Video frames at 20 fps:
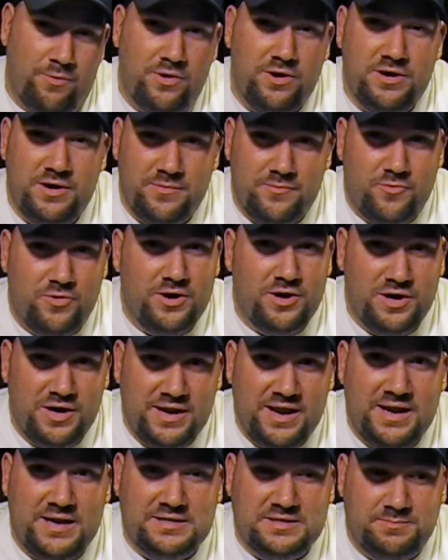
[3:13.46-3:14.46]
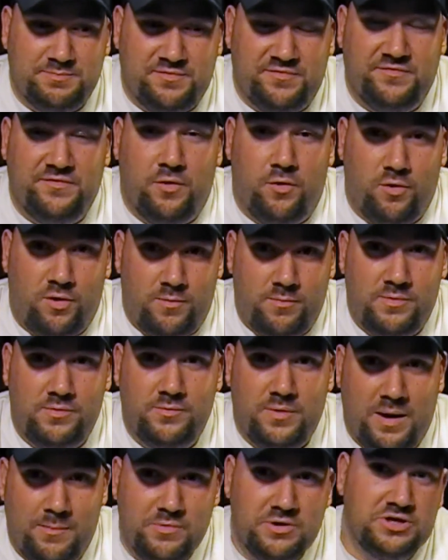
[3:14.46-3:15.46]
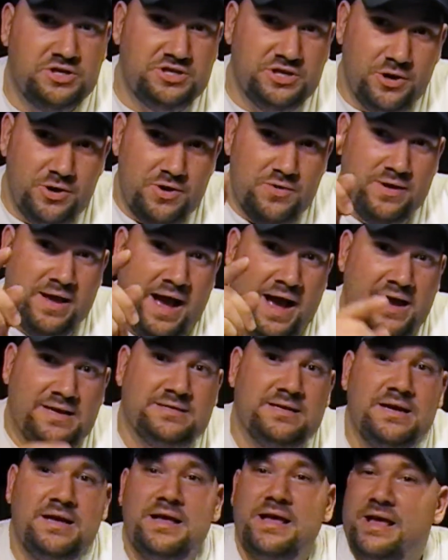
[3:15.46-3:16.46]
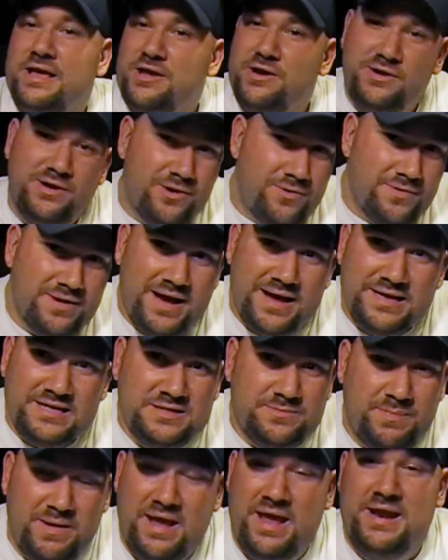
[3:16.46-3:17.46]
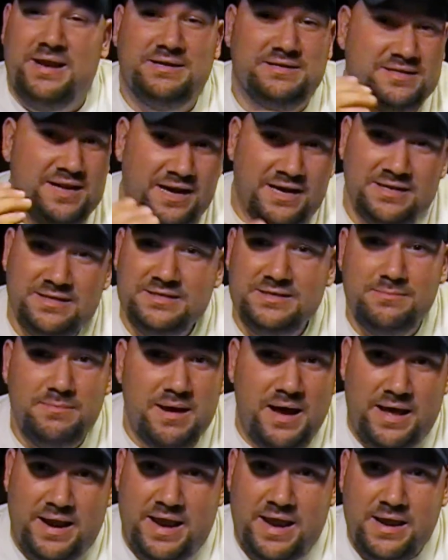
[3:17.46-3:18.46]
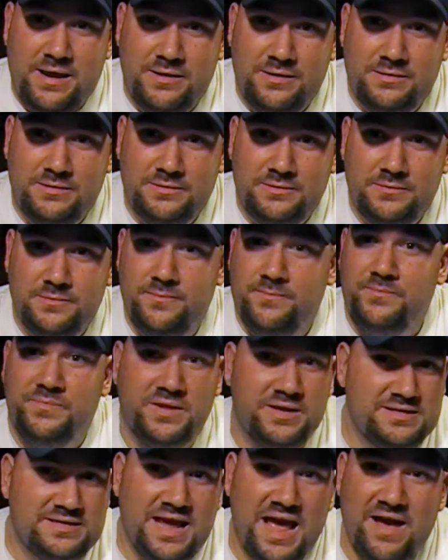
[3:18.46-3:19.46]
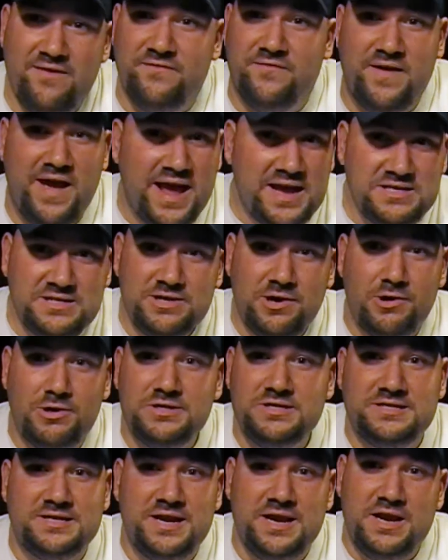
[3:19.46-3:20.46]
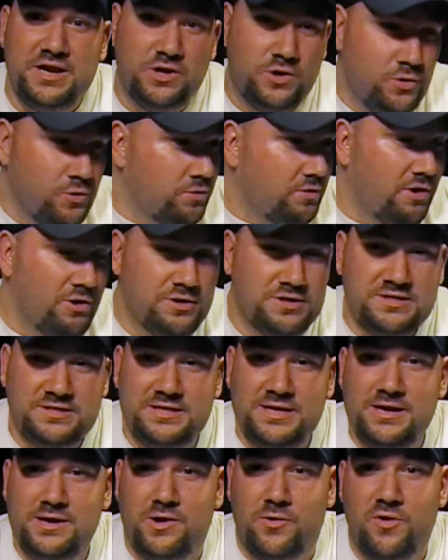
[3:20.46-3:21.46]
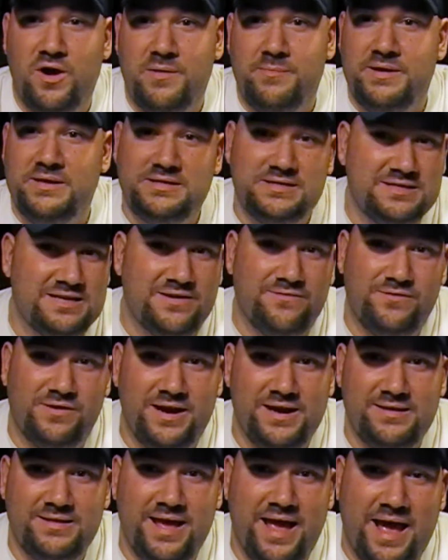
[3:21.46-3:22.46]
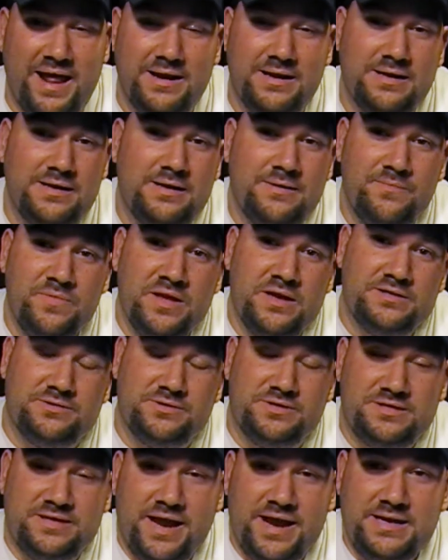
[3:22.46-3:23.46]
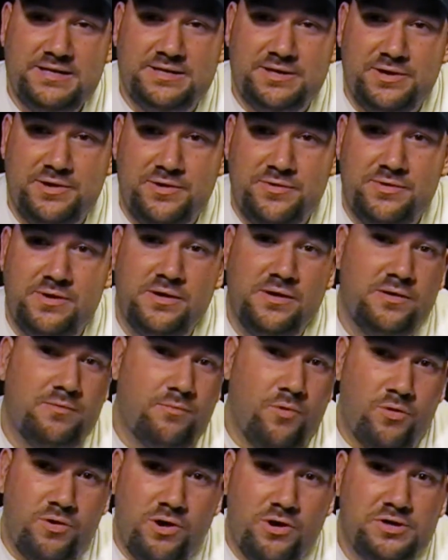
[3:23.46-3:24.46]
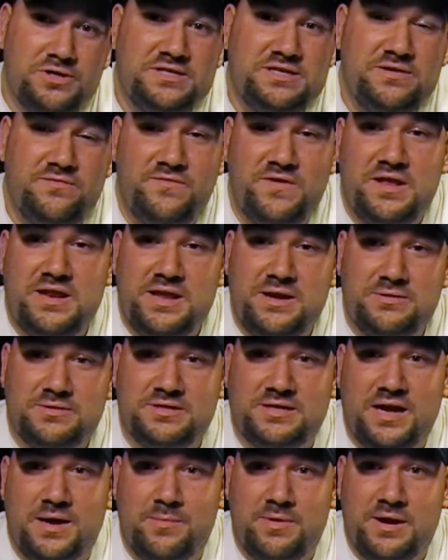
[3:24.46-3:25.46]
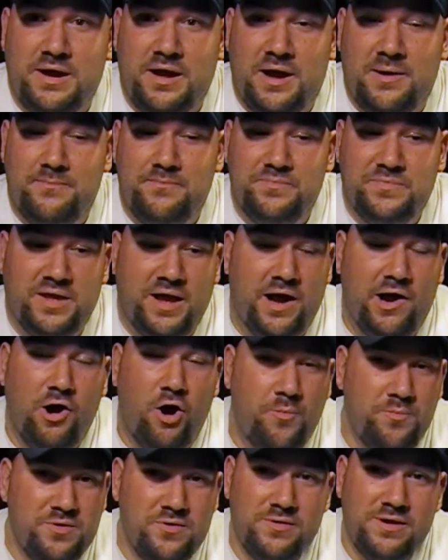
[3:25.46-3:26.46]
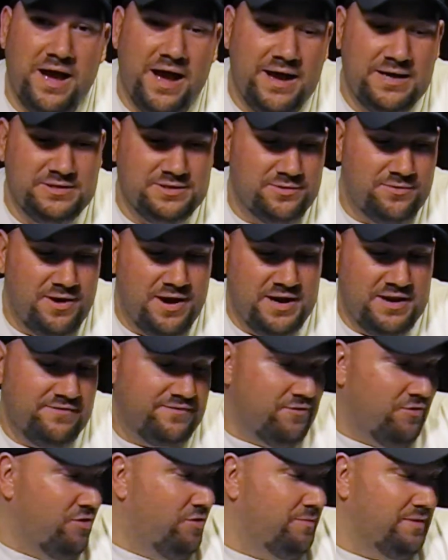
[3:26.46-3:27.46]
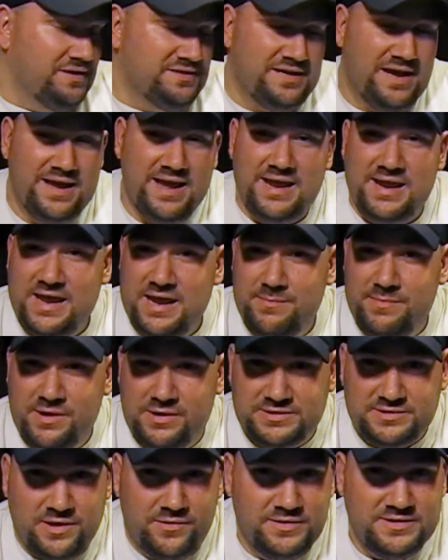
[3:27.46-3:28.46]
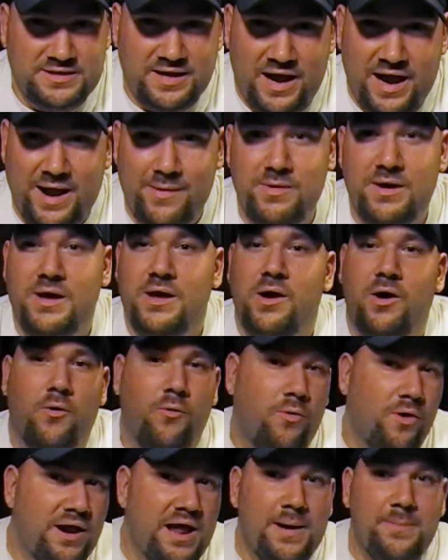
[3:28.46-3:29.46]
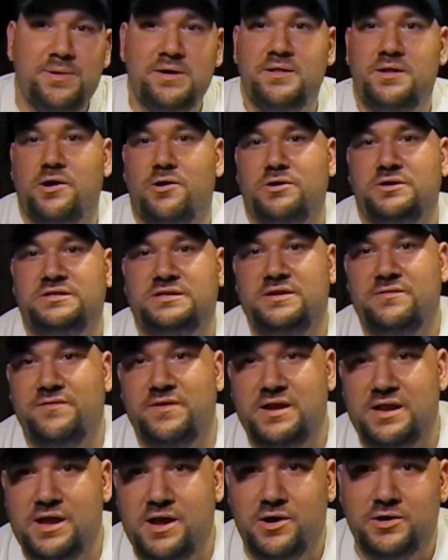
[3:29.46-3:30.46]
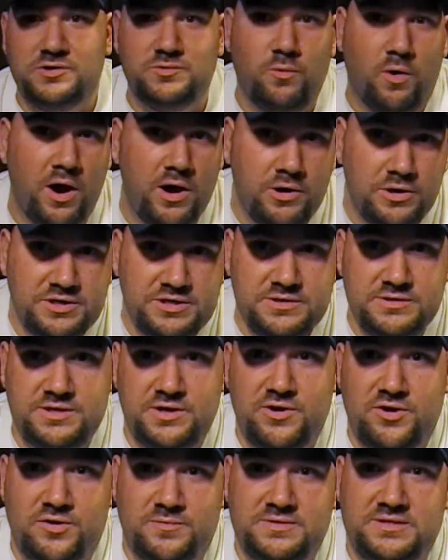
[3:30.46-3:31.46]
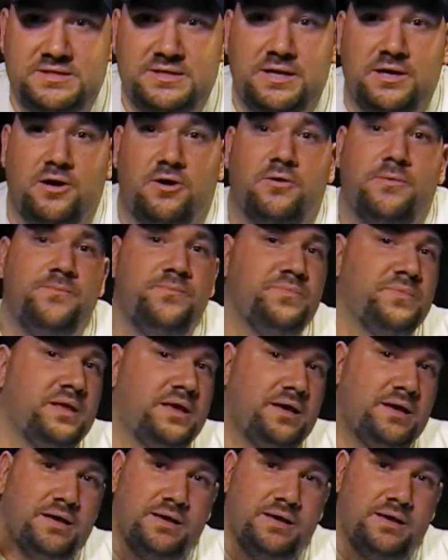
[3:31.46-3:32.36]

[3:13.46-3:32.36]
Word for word: And we're going to, we're going to get it to perform. I'm going to show you guys, you don't got to spend tons of money to have fast RC, cool RC equipment, stuff like that. So stay tuned, more RC videos coming up. I hope you guys are ready for them because I get emails all the time. What happened to the RC videos? Why aren't you doing them still?